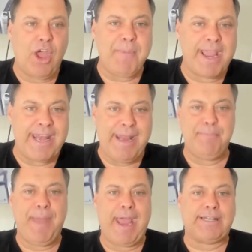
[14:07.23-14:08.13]
Go make an
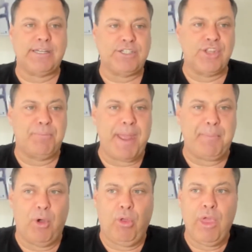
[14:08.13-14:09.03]
impact to the
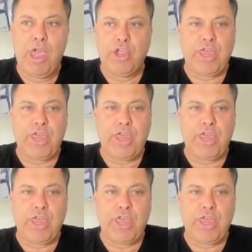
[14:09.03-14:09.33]
people